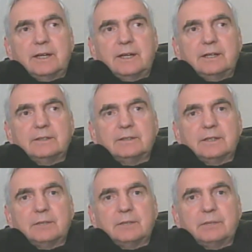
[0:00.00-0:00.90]
And
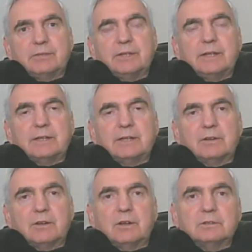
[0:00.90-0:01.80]
but still, I
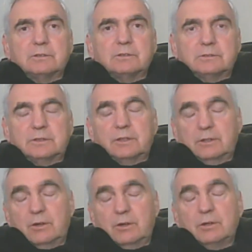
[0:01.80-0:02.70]
got
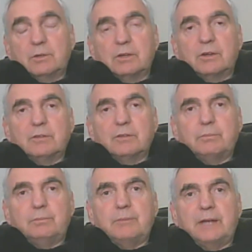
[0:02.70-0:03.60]
along with a lot
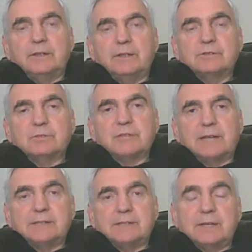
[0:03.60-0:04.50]
of men in
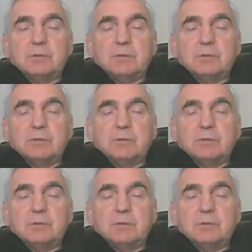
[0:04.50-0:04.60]
Trimsaran.